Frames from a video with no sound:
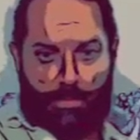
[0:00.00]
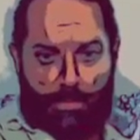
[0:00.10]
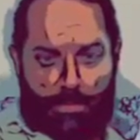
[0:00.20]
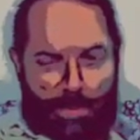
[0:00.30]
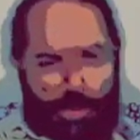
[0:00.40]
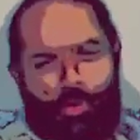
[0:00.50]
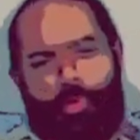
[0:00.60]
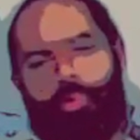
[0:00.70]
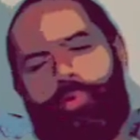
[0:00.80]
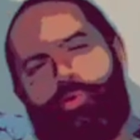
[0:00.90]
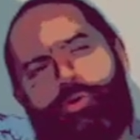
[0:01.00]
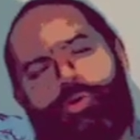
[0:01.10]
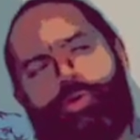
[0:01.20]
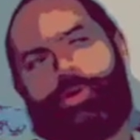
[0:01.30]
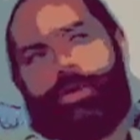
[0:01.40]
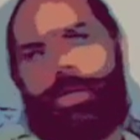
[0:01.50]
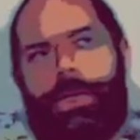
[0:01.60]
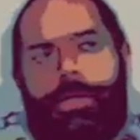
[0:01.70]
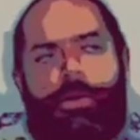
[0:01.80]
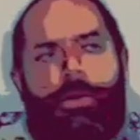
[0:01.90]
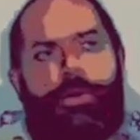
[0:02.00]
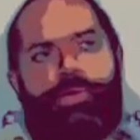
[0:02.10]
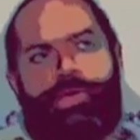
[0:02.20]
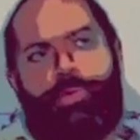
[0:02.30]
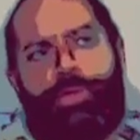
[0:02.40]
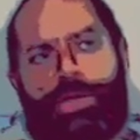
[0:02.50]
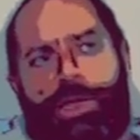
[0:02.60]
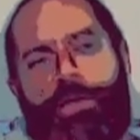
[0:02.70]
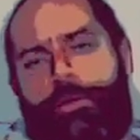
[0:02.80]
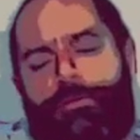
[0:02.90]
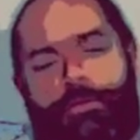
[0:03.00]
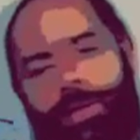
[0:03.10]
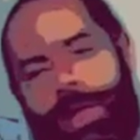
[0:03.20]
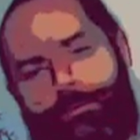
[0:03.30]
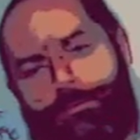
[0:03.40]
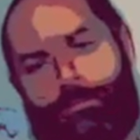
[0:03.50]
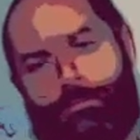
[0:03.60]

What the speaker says: But schools here are somewhat cut off from life.